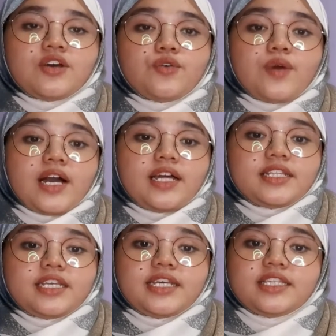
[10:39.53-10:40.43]
while
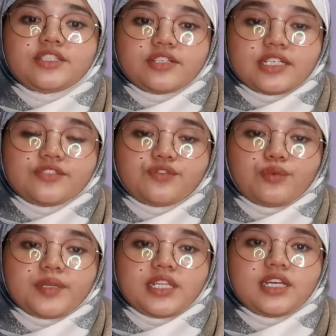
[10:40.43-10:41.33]
the interest
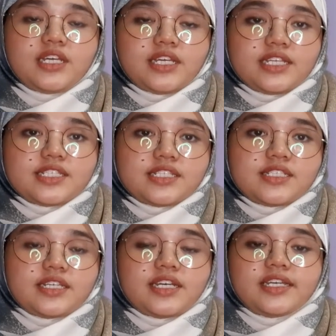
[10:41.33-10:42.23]
formula is
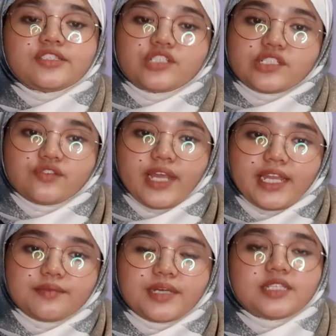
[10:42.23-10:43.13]
the interest
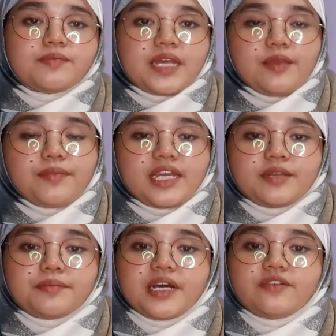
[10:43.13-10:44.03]
rate multiplying by the
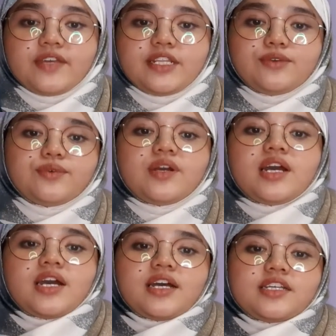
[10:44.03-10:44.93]
par value.
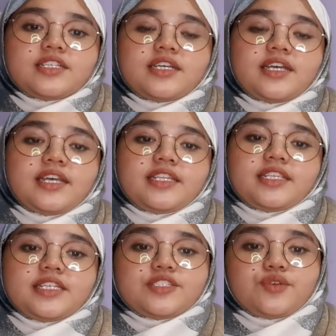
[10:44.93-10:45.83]

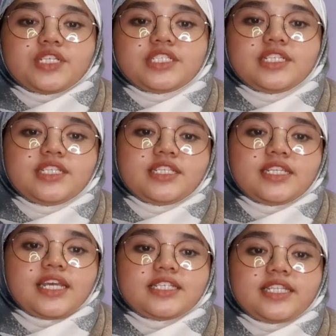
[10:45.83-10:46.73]
In this question,
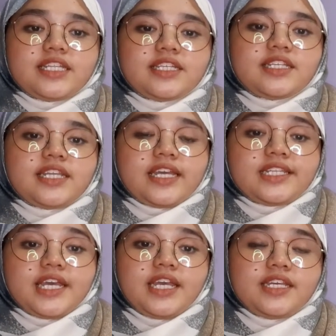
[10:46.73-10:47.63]
they stated that
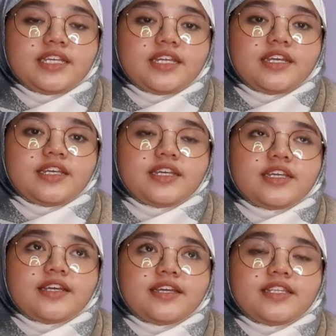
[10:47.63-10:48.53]

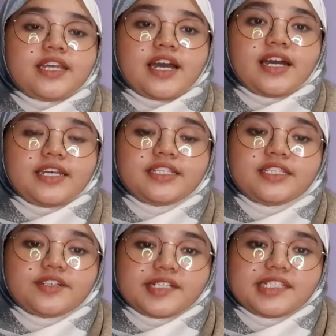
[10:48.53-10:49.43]
their
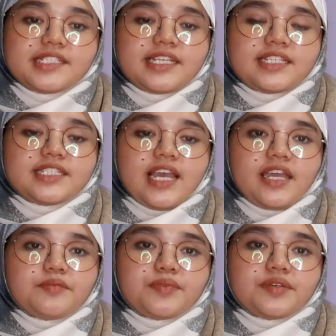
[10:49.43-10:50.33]
interest is 8%